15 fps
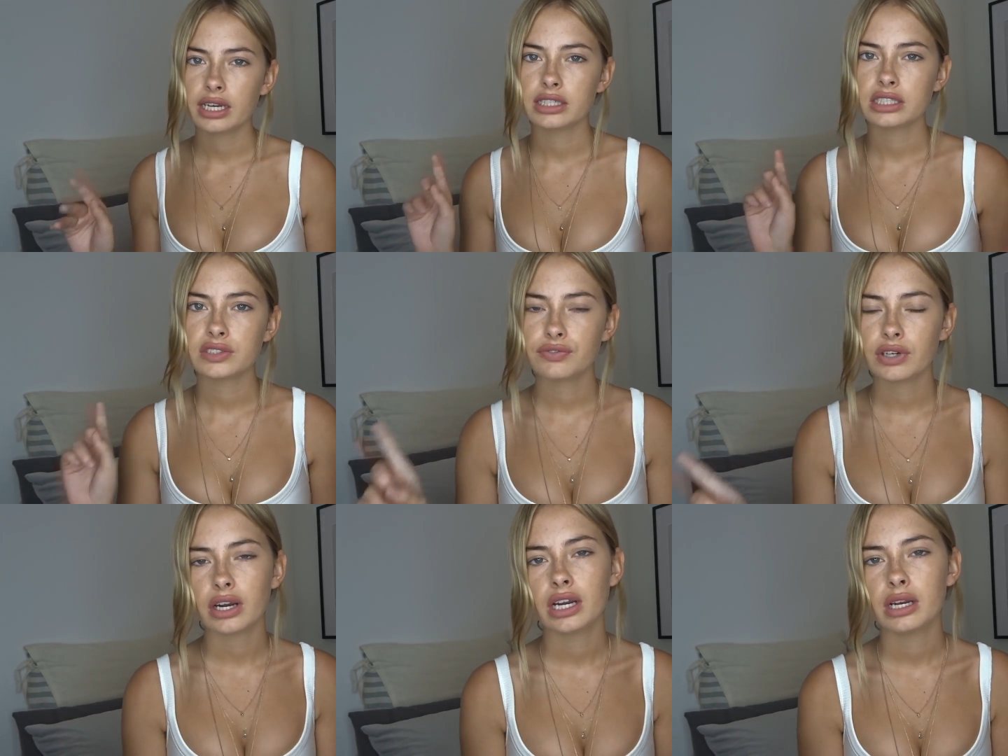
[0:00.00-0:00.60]
It is
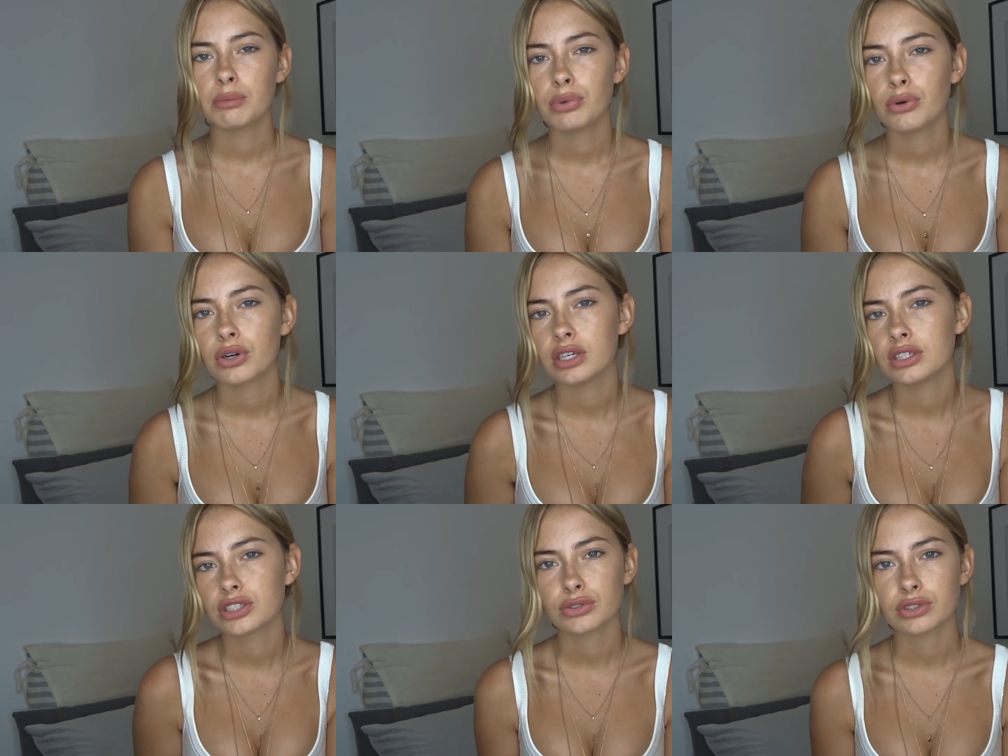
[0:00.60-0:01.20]
very
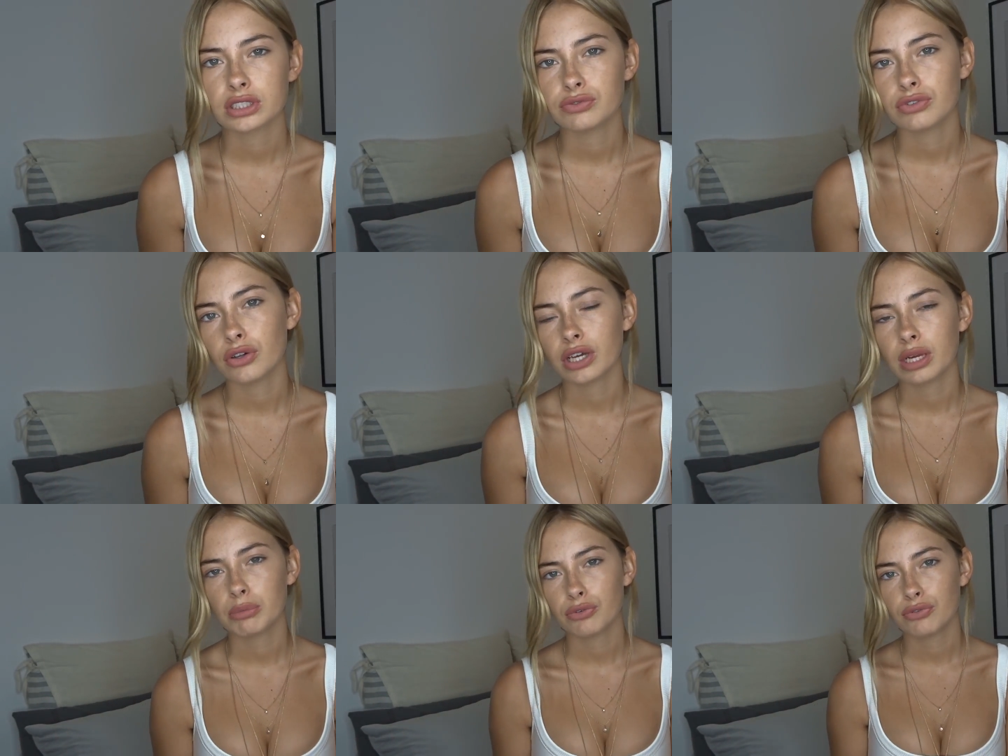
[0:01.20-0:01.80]
important to
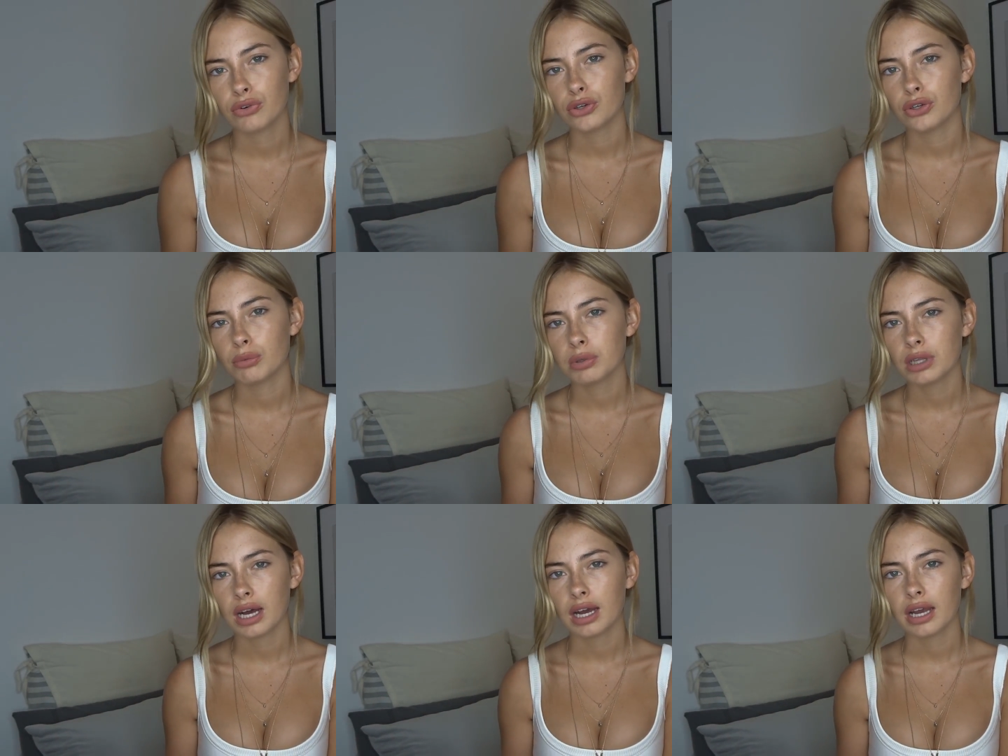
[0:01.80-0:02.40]
exfoliate before you
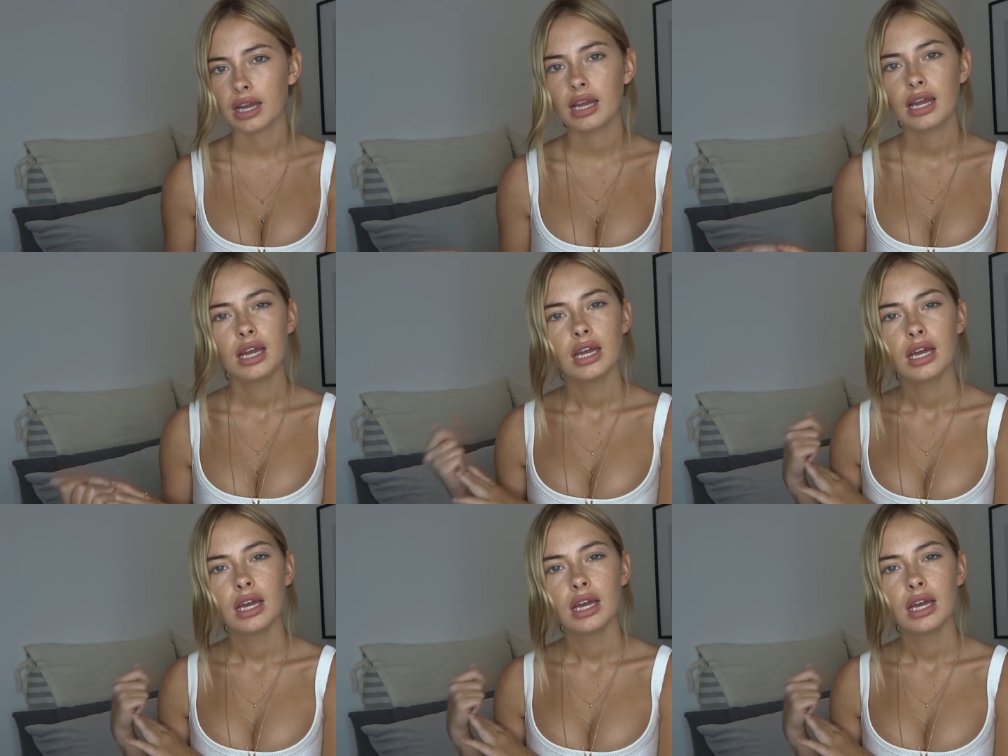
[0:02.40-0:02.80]
apply